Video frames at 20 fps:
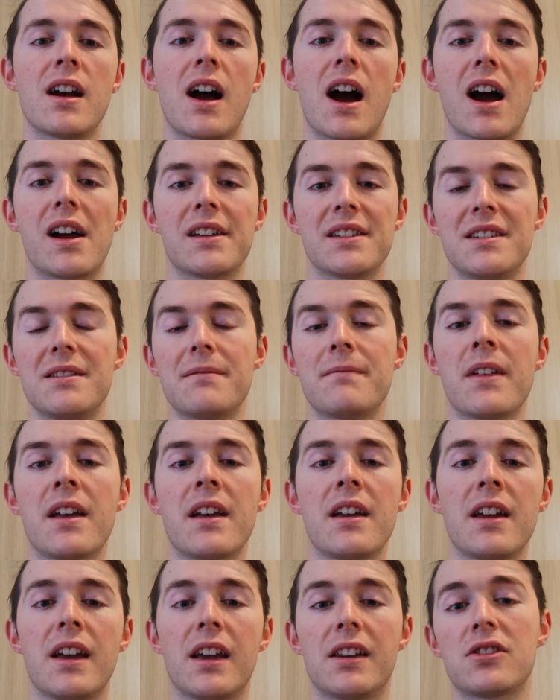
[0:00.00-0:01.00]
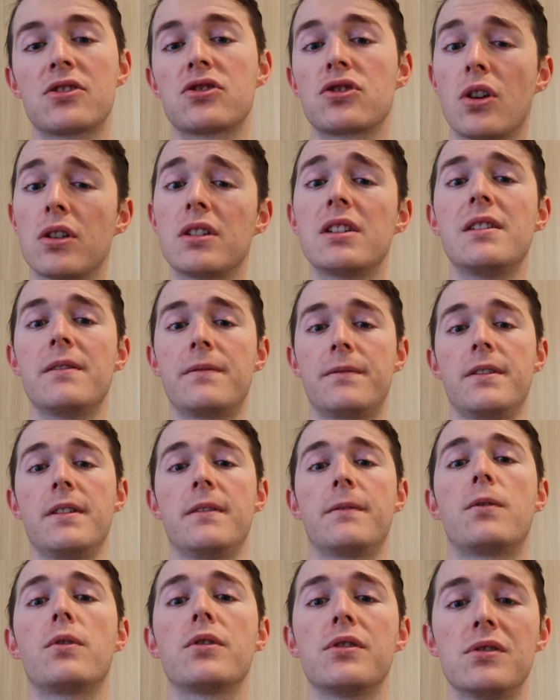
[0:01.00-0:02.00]
i.e. it is totally free
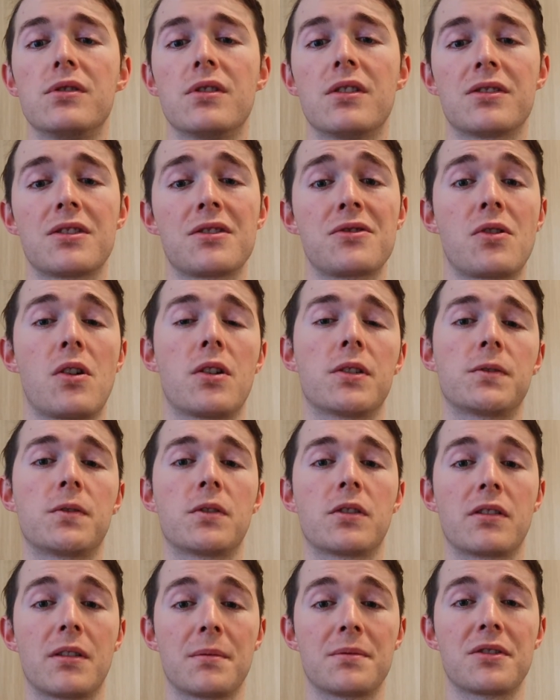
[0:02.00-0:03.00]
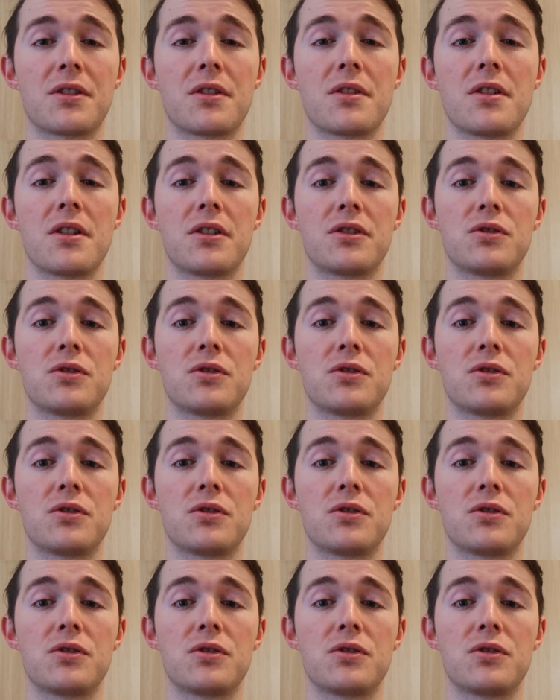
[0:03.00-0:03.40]
for you to transfer crypto